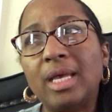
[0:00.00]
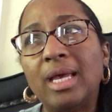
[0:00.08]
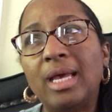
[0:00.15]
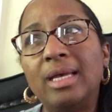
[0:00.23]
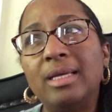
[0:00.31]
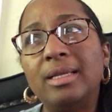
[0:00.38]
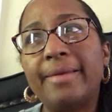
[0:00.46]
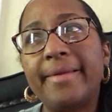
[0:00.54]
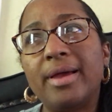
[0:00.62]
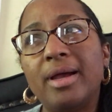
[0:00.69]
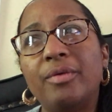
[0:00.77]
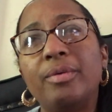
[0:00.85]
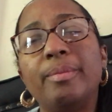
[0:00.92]
And
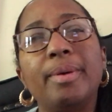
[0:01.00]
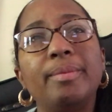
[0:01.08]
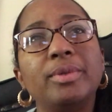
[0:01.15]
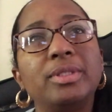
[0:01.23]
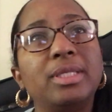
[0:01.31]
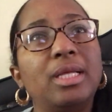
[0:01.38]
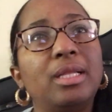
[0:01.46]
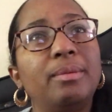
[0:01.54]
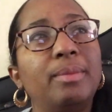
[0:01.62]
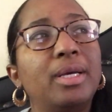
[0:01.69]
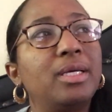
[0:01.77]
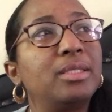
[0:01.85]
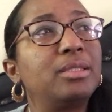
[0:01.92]
I remember telling
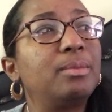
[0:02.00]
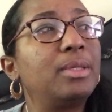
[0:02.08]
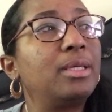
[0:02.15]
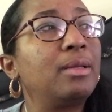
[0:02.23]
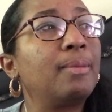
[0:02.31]
my husband,